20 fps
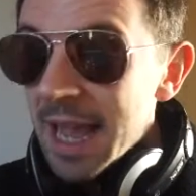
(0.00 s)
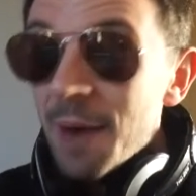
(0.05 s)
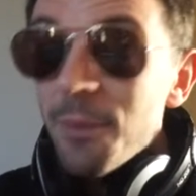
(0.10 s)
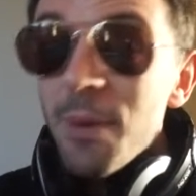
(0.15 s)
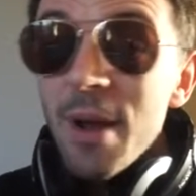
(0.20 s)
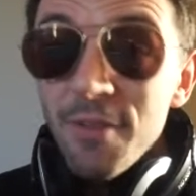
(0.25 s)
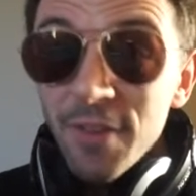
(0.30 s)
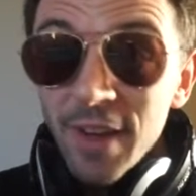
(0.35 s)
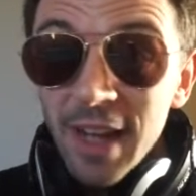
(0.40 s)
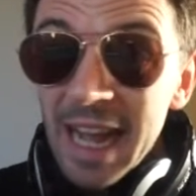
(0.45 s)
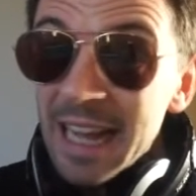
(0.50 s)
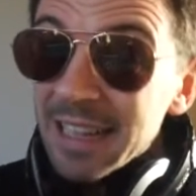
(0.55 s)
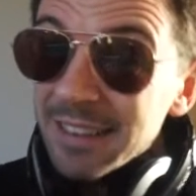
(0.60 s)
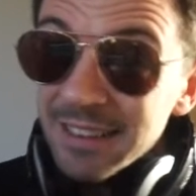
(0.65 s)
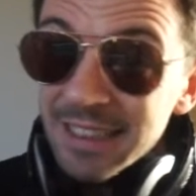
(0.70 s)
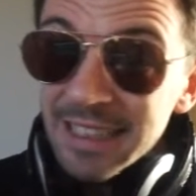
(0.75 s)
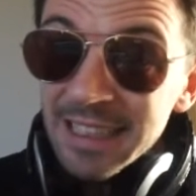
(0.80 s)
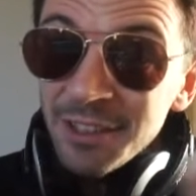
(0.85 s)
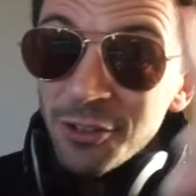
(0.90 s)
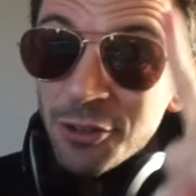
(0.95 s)
However, as
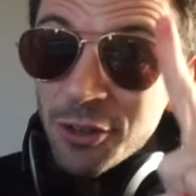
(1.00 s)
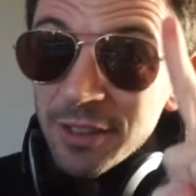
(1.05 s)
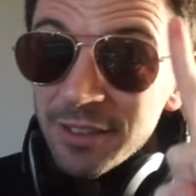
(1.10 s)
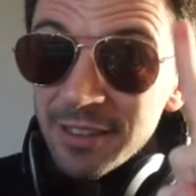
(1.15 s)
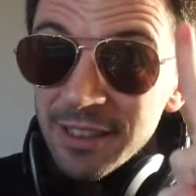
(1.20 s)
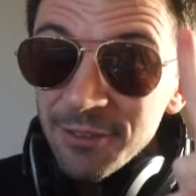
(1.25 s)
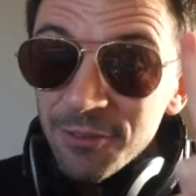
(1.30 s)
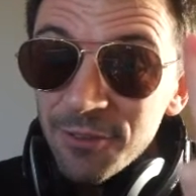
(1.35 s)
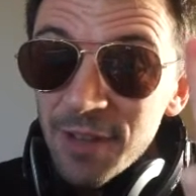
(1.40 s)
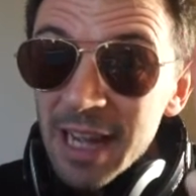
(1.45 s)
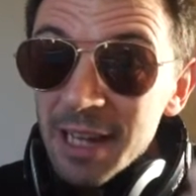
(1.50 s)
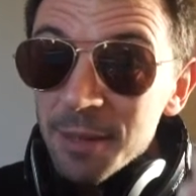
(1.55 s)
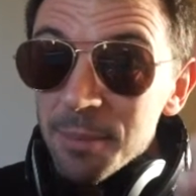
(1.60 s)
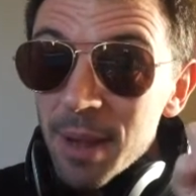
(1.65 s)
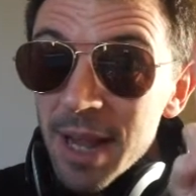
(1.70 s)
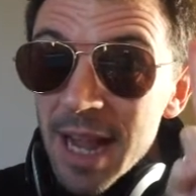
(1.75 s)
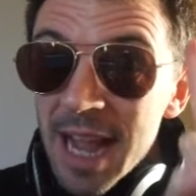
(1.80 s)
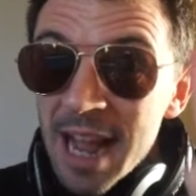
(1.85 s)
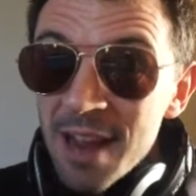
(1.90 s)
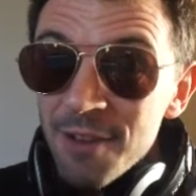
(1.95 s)
an interesting fact,
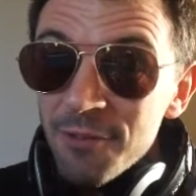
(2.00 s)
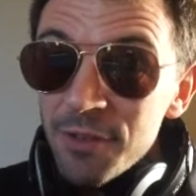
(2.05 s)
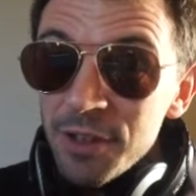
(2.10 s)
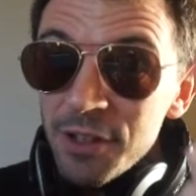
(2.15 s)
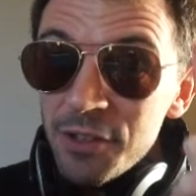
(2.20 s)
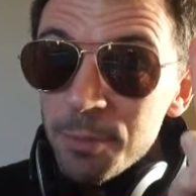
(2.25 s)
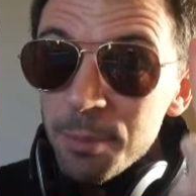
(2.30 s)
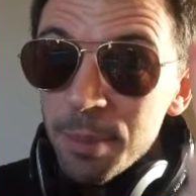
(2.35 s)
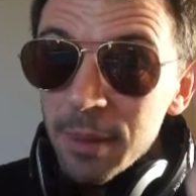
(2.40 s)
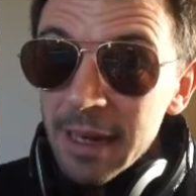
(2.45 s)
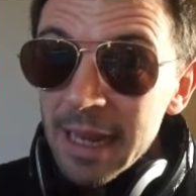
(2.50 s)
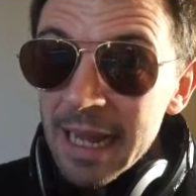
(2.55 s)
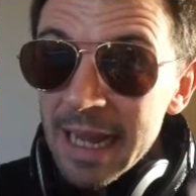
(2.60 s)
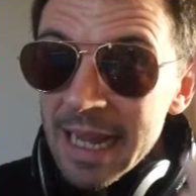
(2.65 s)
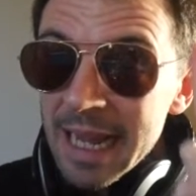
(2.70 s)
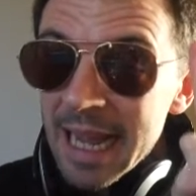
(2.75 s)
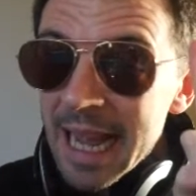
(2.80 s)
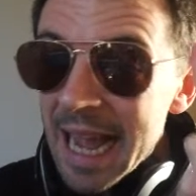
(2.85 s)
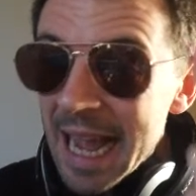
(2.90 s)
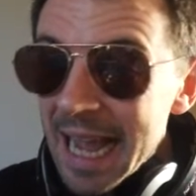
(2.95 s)
my average
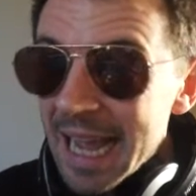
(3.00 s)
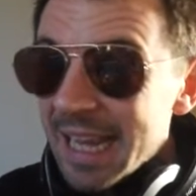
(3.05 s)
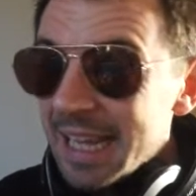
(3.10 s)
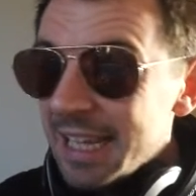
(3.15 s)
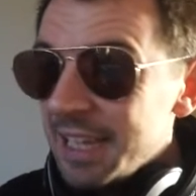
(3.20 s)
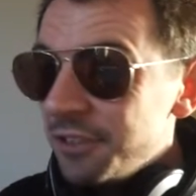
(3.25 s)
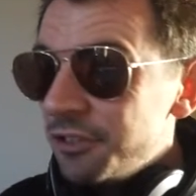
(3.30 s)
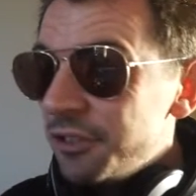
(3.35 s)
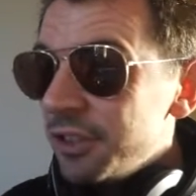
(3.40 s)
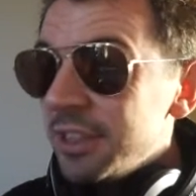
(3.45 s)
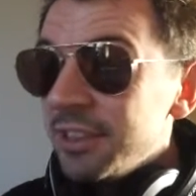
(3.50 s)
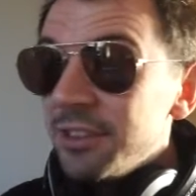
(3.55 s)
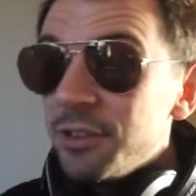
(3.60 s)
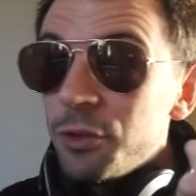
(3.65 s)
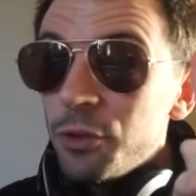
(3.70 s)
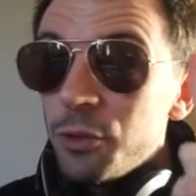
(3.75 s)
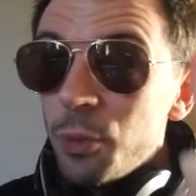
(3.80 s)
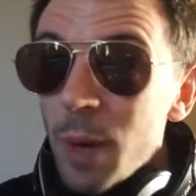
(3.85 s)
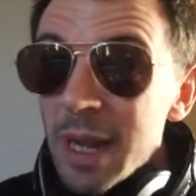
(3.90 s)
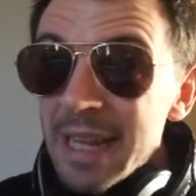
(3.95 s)
player age is
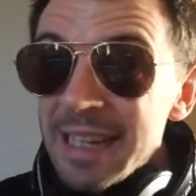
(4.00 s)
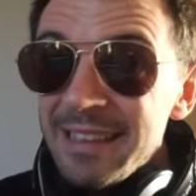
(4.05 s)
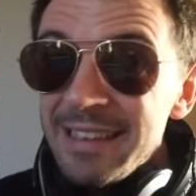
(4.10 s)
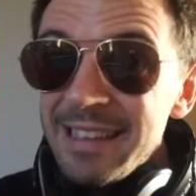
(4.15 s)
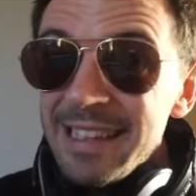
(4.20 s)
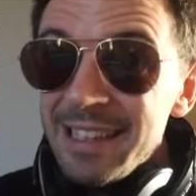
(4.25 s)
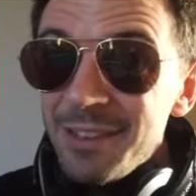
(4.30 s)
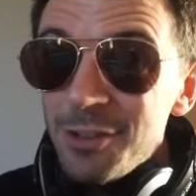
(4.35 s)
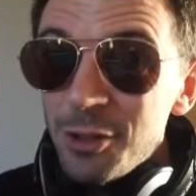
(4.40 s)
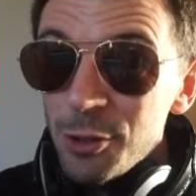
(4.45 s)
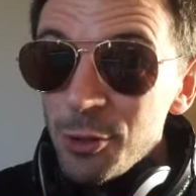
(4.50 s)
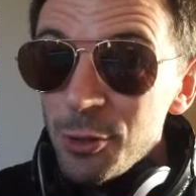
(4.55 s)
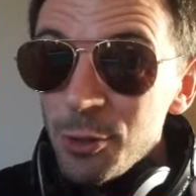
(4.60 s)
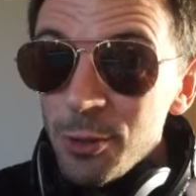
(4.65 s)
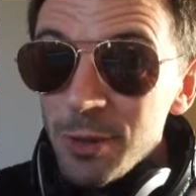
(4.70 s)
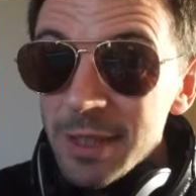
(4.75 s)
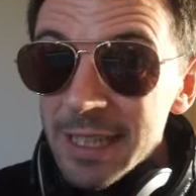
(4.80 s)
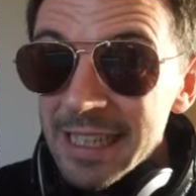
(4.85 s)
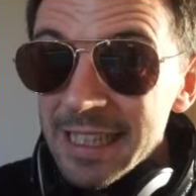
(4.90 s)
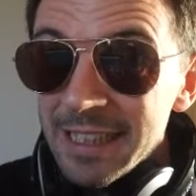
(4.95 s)
22
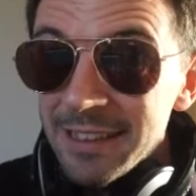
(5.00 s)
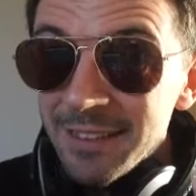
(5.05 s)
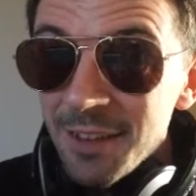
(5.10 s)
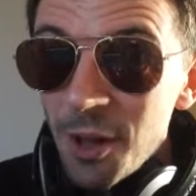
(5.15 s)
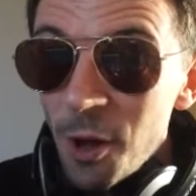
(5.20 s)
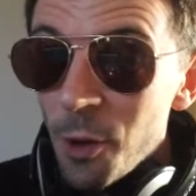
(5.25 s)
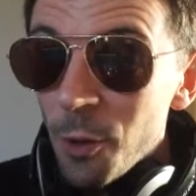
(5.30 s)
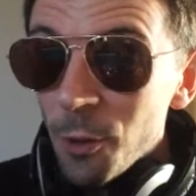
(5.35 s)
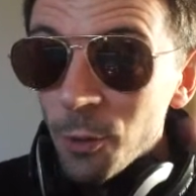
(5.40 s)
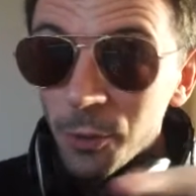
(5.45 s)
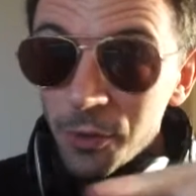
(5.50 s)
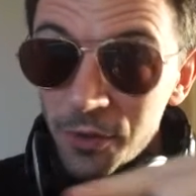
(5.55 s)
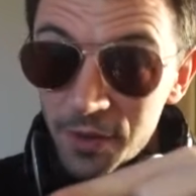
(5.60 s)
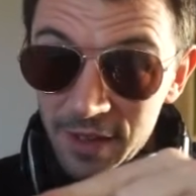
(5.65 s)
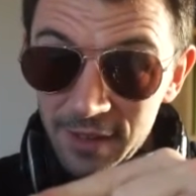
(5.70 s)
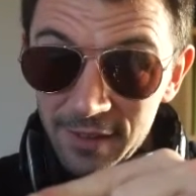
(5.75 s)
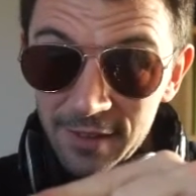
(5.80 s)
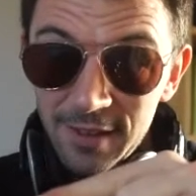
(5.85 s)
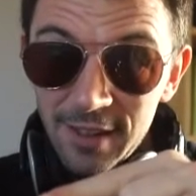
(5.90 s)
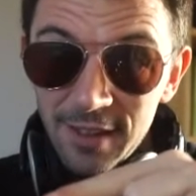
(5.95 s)
years old
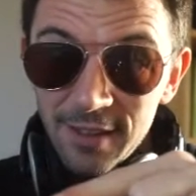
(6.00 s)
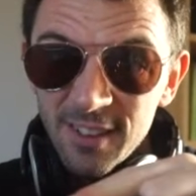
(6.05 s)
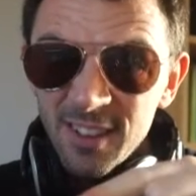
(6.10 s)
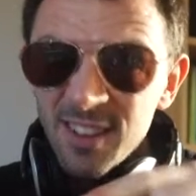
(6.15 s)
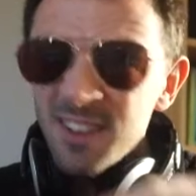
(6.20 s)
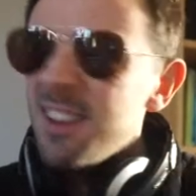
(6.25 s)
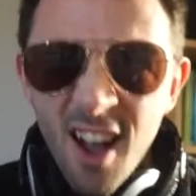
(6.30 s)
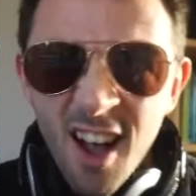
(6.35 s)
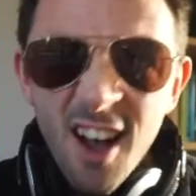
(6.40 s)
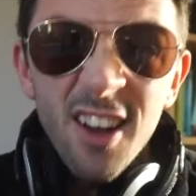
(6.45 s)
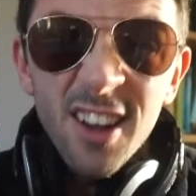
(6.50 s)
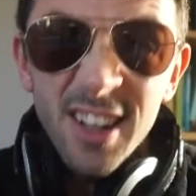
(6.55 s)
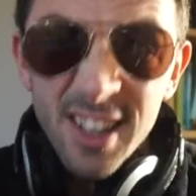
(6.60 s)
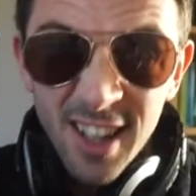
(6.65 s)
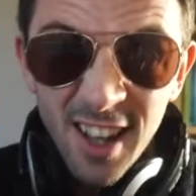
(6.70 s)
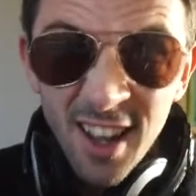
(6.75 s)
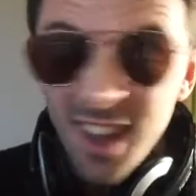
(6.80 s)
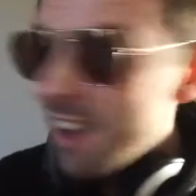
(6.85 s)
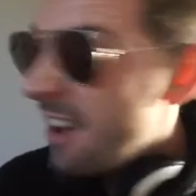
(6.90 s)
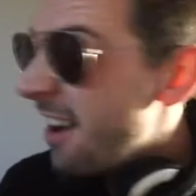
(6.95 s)
this season. I
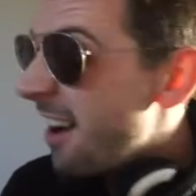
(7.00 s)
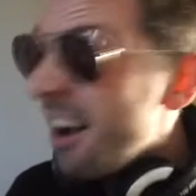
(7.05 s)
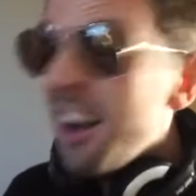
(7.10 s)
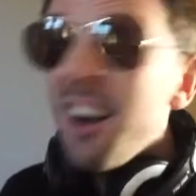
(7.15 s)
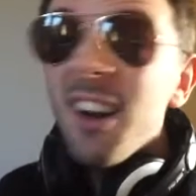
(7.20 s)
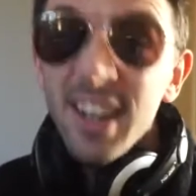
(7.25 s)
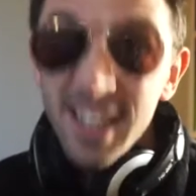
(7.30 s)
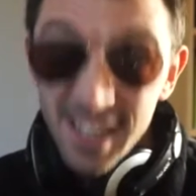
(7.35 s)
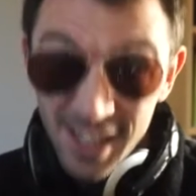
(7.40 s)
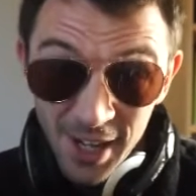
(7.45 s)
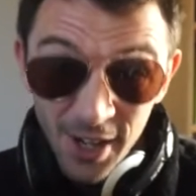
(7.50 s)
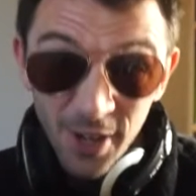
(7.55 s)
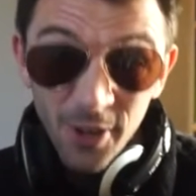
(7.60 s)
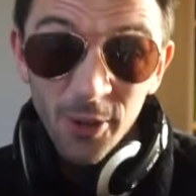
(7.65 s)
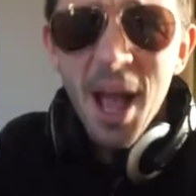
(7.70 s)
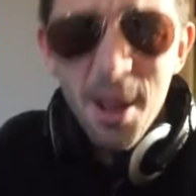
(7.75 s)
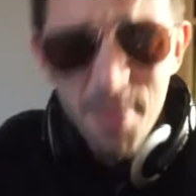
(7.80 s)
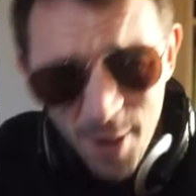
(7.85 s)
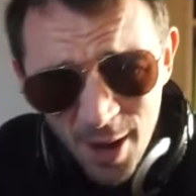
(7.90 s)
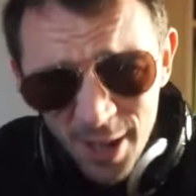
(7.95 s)

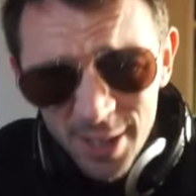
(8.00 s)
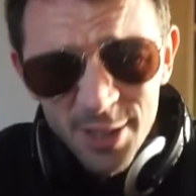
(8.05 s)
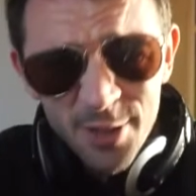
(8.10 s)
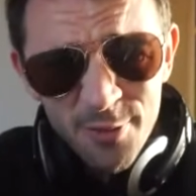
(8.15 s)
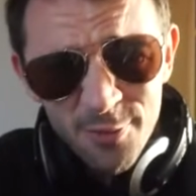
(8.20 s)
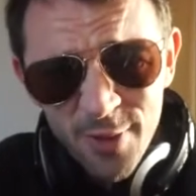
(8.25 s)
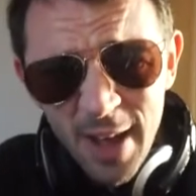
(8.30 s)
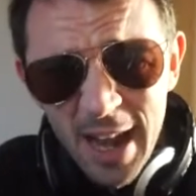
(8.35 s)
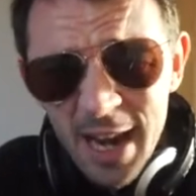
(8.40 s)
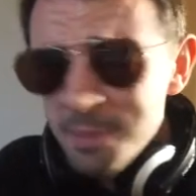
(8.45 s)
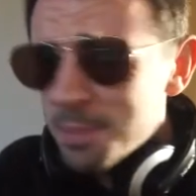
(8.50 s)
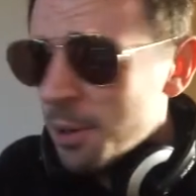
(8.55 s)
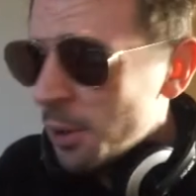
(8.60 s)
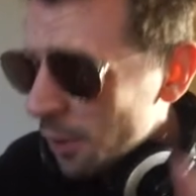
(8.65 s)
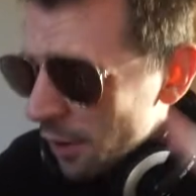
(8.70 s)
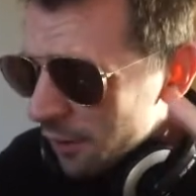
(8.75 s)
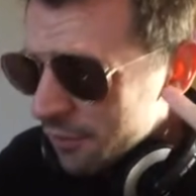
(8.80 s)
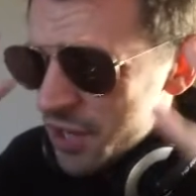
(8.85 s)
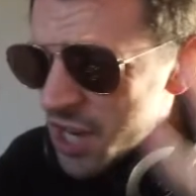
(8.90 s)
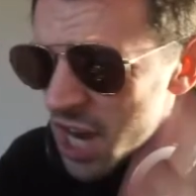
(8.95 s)
know. Am I a
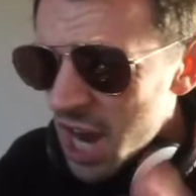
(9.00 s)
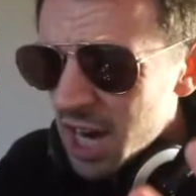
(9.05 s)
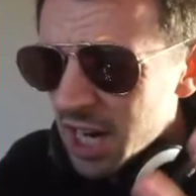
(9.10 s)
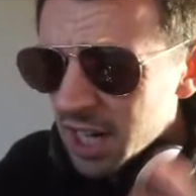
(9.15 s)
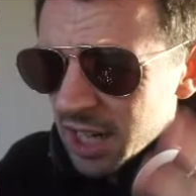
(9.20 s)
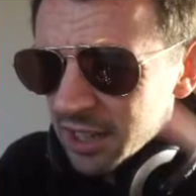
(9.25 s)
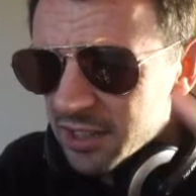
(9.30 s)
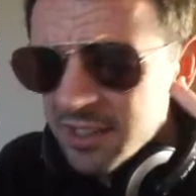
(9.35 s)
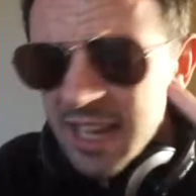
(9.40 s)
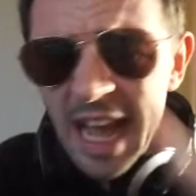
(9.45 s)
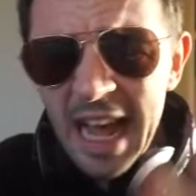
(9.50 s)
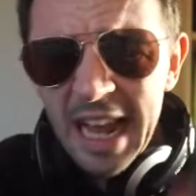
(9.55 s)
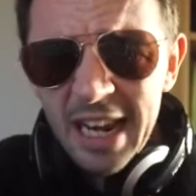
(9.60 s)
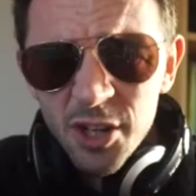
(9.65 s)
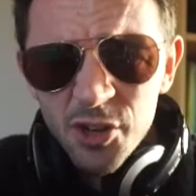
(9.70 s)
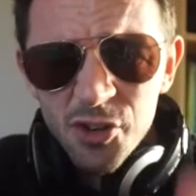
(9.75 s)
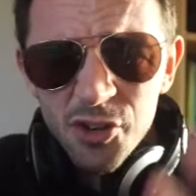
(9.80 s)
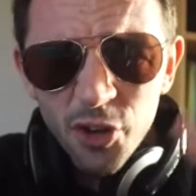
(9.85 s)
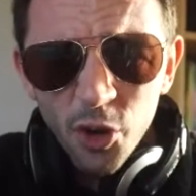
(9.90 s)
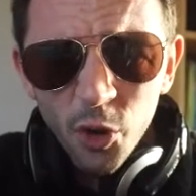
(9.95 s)
developer of young
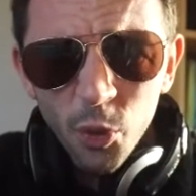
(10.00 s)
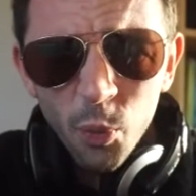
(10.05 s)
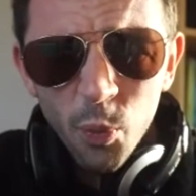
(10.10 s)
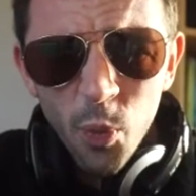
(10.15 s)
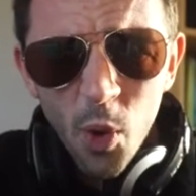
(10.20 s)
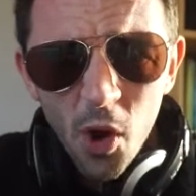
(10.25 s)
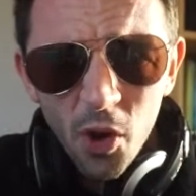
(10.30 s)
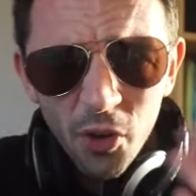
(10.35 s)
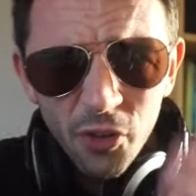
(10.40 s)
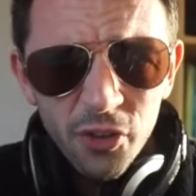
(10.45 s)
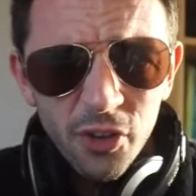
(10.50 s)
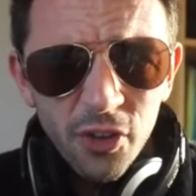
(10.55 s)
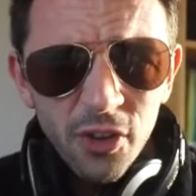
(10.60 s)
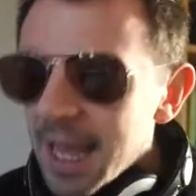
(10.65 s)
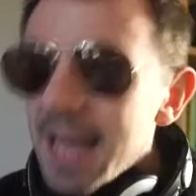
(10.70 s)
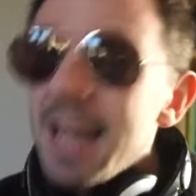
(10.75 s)
talent or what?